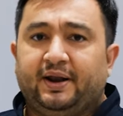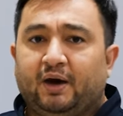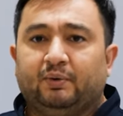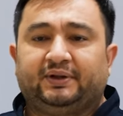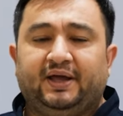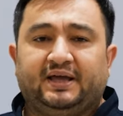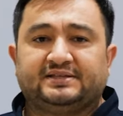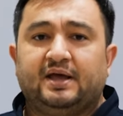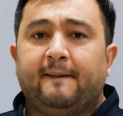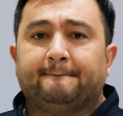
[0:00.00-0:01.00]

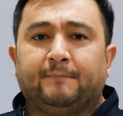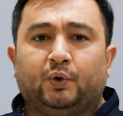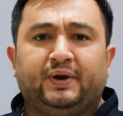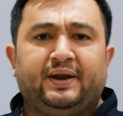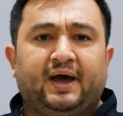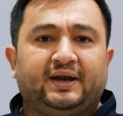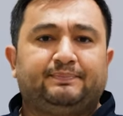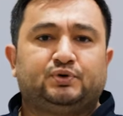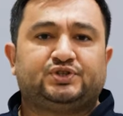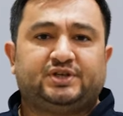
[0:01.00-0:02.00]
Nowadays, more than
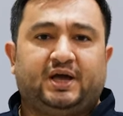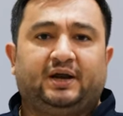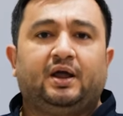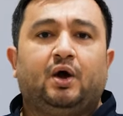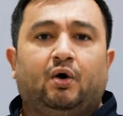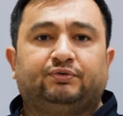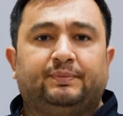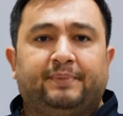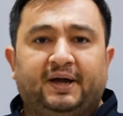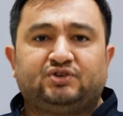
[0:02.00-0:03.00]
90% of the
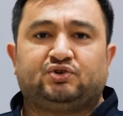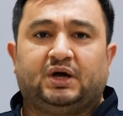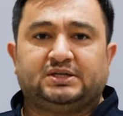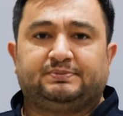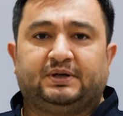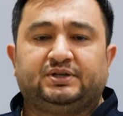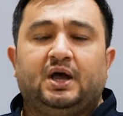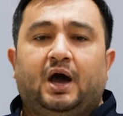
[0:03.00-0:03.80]
beard transplants